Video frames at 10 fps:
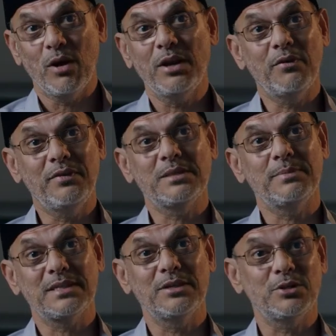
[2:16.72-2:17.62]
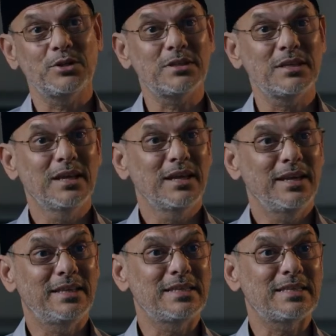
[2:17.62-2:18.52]
one of His messengers,
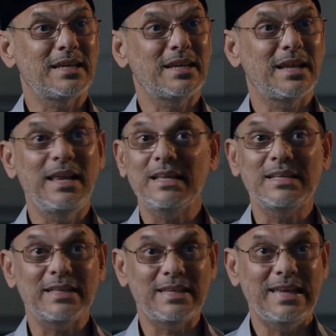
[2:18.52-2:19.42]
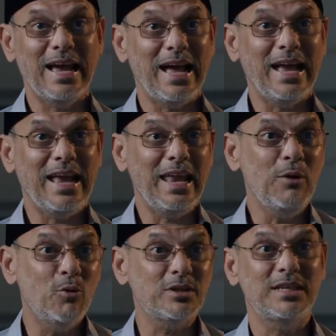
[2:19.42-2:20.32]
it is clear that
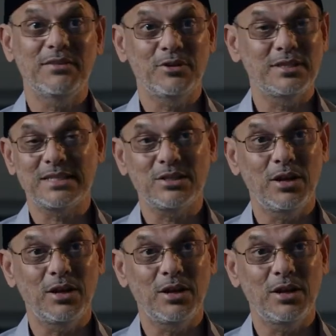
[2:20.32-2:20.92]
he was given this